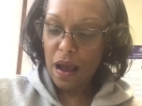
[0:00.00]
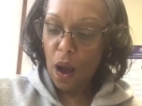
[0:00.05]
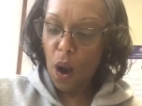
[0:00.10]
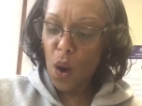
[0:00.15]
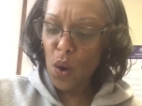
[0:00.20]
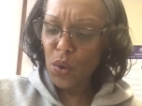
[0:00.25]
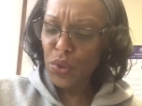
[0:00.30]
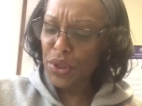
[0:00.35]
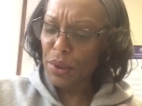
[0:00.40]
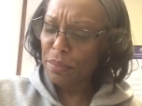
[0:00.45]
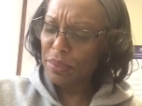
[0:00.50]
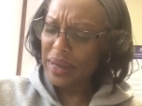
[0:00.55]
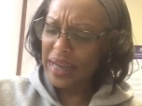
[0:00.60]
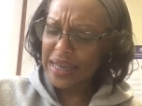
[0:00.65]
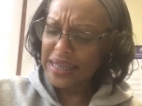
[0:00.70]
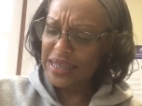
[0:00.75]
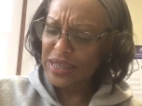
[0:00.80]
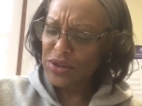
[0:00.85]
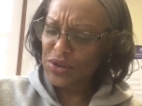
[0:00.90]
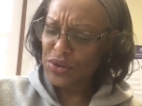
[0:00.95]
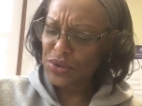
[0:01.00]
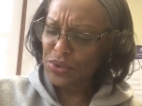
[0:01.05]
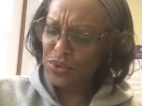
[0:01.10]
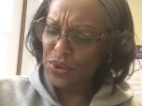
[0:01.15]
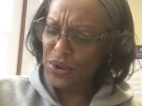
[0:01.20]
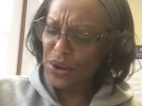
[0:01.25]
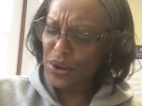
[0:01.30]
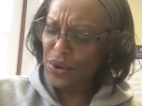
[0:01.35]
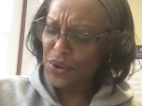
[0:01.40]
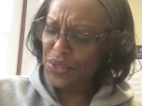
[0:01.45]
Oh, the places you'll
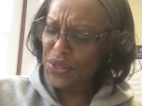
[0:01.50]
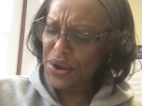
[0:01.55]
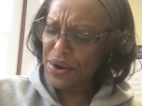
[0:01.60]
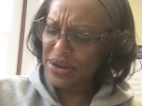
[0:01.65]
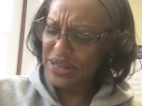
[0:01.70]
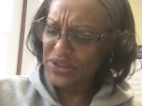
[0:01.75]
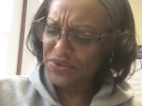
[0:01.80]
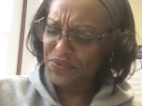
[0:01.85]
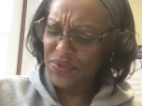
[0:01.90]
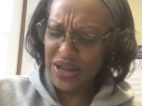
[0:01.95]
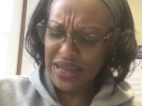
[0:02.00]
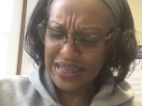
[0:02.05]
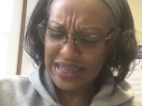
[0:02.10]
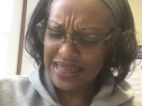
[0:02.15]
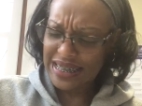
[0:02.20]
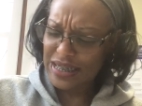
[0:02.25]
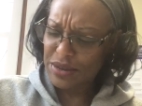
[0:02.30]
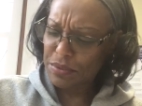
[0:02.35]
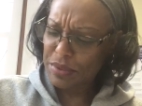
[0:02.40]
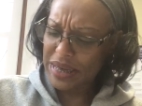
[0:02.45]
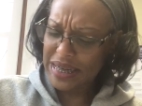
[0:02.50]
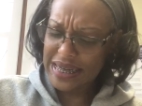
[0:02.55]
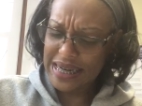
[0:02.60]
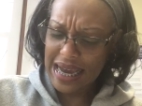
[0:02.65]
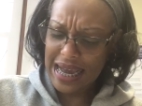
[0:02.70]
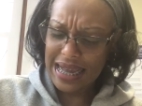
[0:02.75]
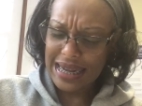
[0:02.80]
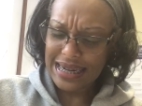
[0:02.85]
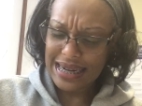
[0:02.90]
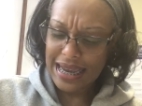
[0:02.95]
go, there is fun to be
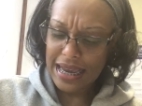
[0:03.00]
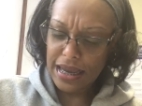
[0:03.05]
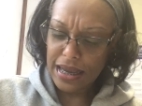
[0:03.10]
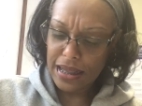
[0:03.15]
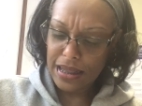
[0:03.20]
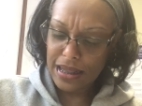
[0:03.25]
done.